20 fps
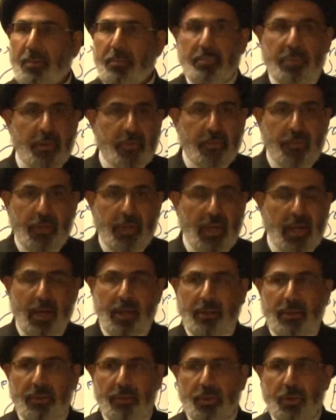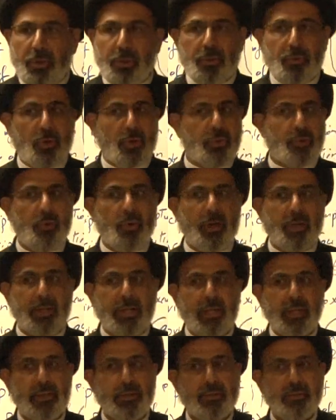but then you don't go and
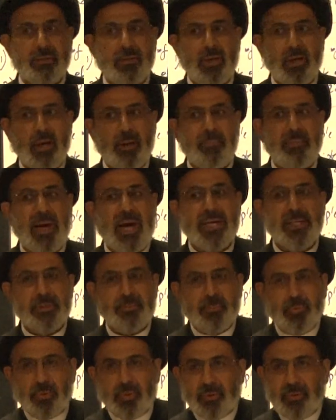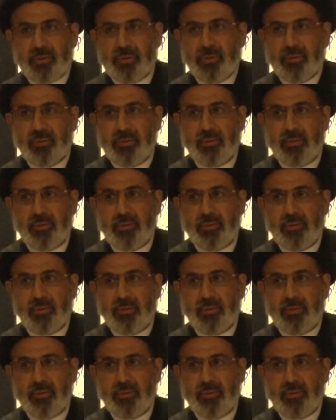get a passport.